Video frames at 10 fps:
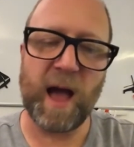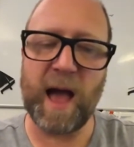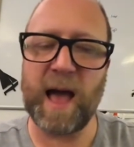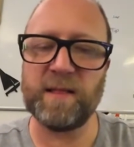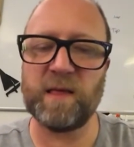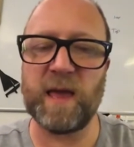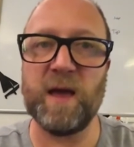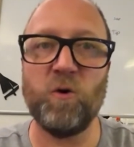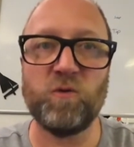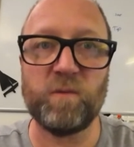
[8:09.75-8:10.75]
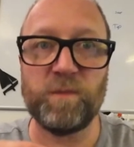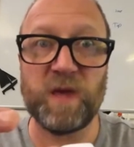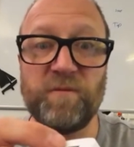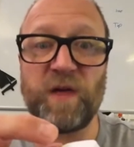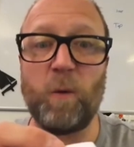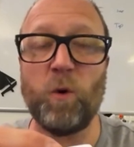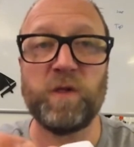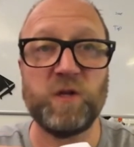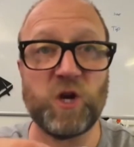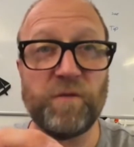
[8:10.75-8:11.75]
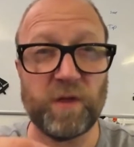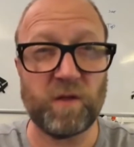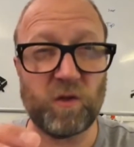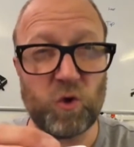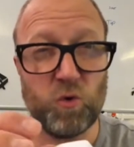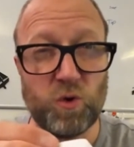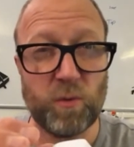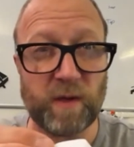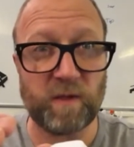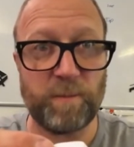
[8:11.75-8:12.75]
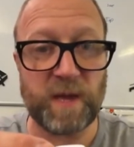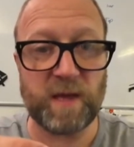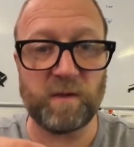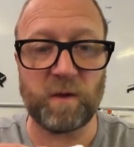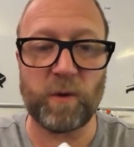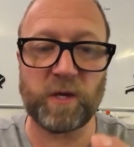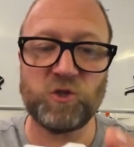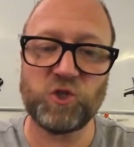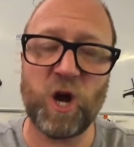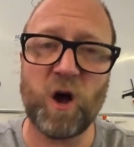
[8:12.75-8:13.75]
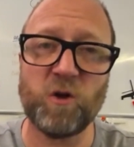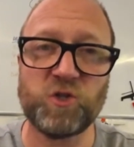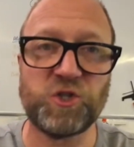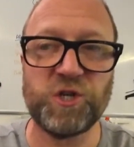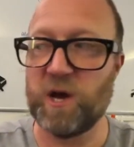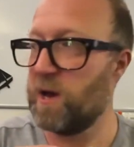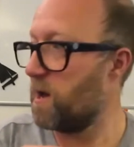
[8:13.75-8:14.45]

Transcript: and it'll give that wattage over the 2 USBs, so I can charge